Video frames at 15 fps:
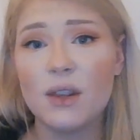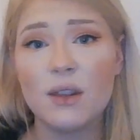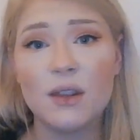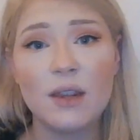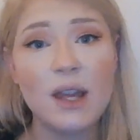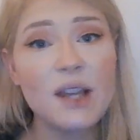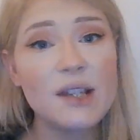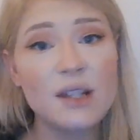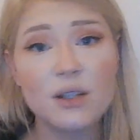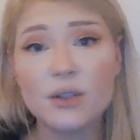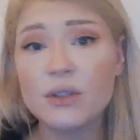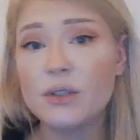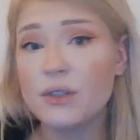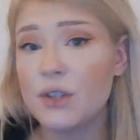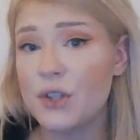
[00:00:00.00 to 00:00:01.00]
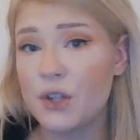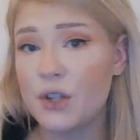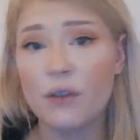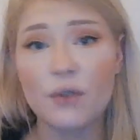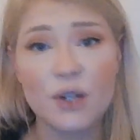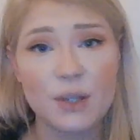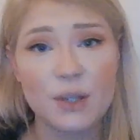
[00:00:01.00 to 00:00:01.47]
they still
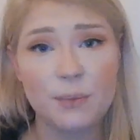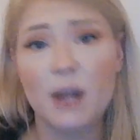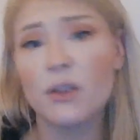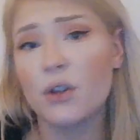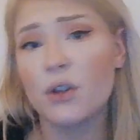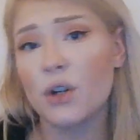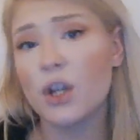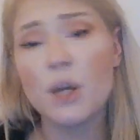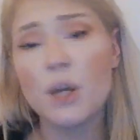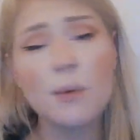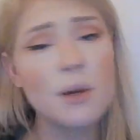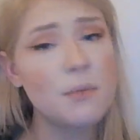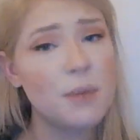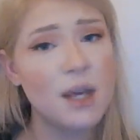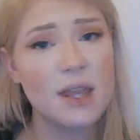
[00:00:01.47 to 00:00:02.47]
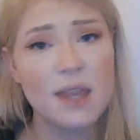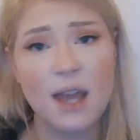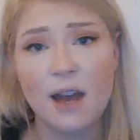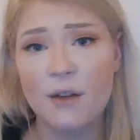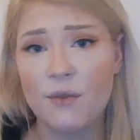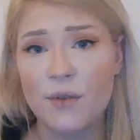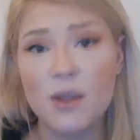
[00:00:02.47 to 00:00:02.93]
deserve respect. They're a human being, they
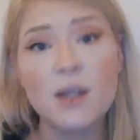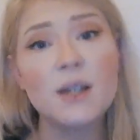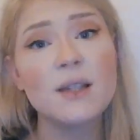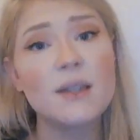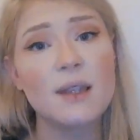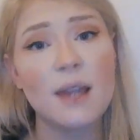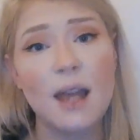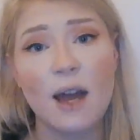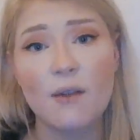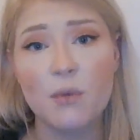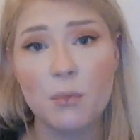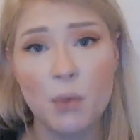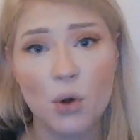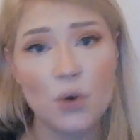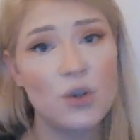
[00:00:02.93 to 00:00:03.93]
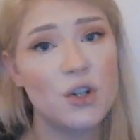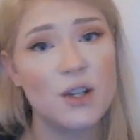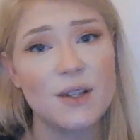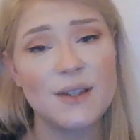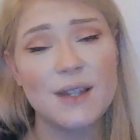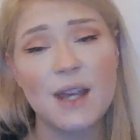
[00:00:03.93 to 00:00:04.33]
have feelings and they have emotions.